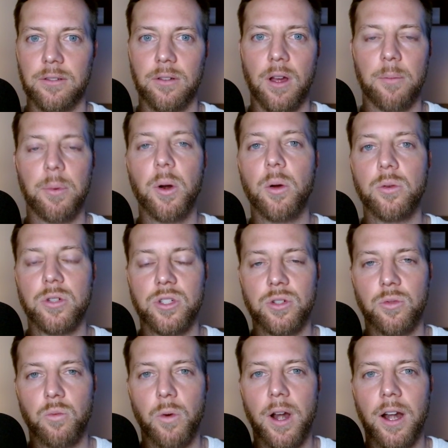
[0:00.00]
approach,
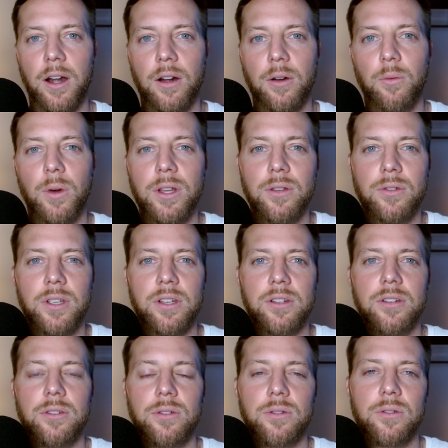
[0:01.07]
where what you can
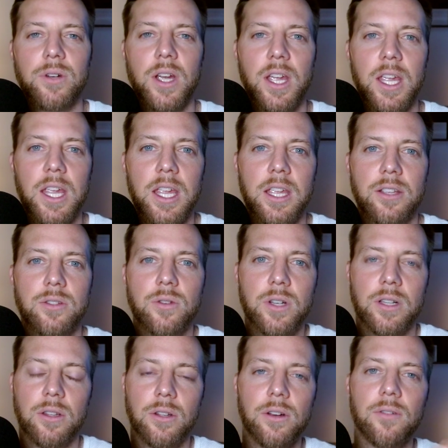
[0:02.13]
do is you
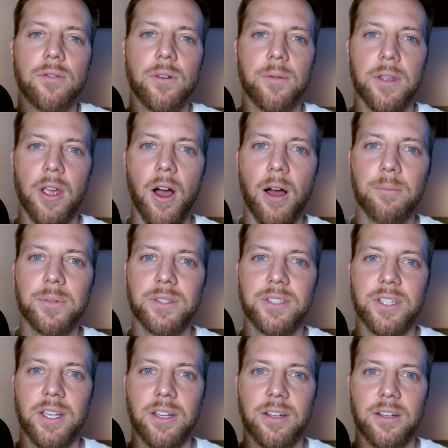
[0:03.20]
can learn from the
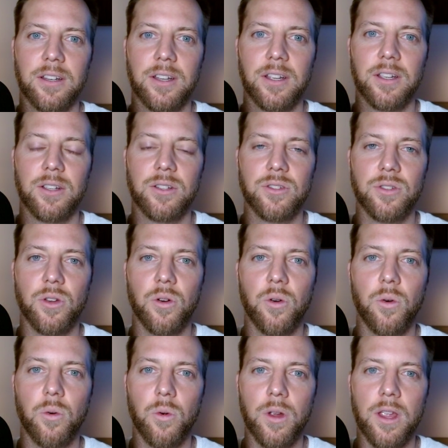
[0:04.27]
opposite.
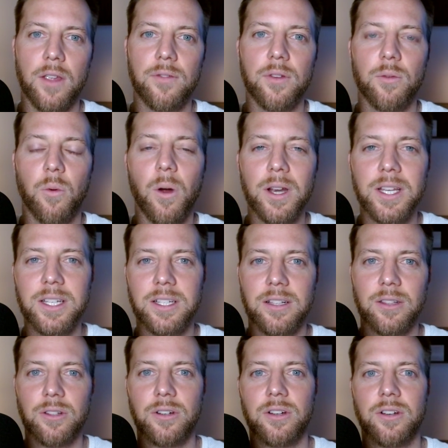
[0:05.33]
So if you're wanting to
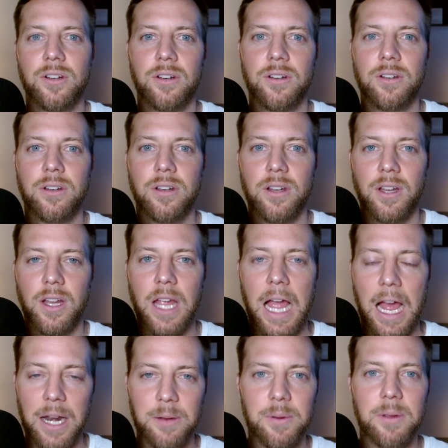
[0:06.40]
learn
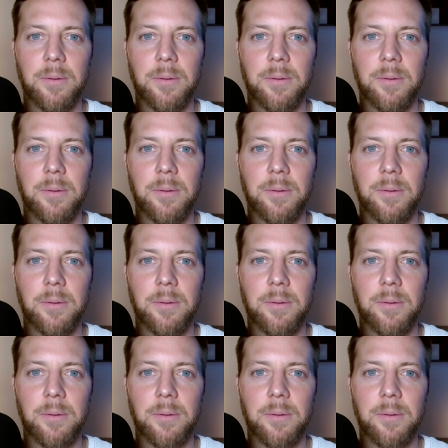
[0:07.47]
how to be